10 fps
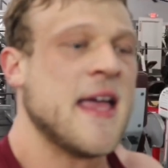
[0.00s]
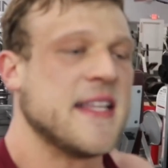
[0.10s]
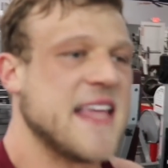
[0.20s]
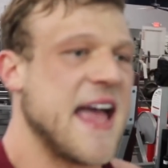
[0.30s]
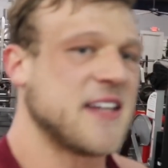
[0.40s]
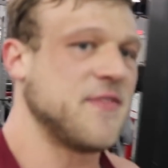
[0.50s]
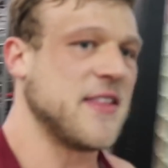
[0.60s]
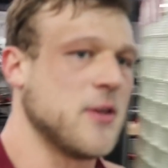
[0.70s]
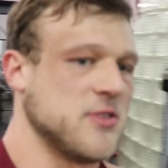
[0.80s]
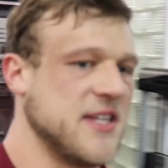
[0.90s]
to
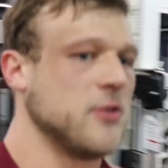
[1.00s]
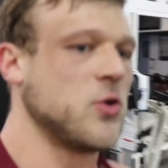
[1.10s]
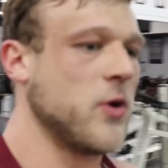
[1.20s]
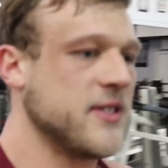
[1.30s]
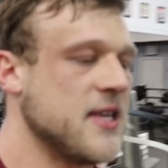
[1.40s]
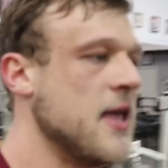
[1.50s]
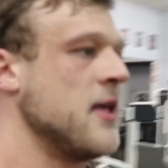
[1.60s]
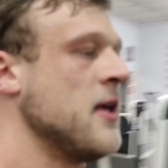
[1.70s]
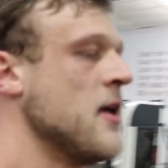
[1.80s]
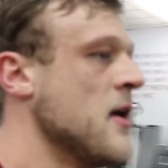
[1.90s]
activate those deltoids.
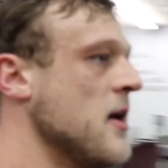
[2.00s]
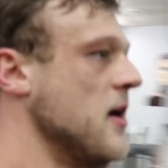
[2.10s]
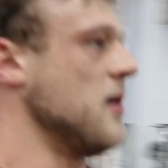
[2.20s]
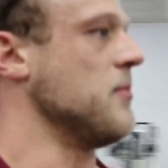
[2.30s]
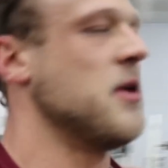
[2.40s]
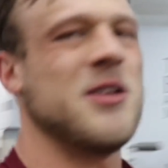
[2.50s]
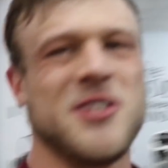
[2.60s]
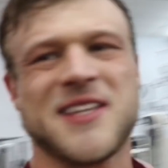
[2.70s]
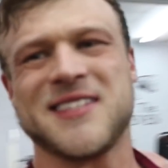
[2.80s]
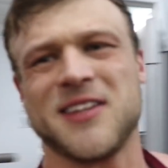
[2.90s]

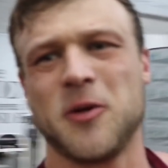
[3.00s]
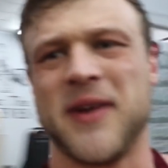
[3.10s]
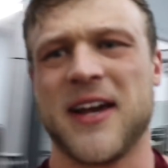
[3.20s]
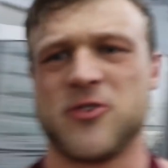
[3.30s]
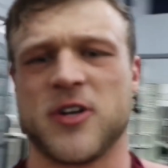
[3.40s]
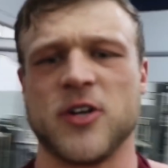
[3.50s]
Just gets a little bit extra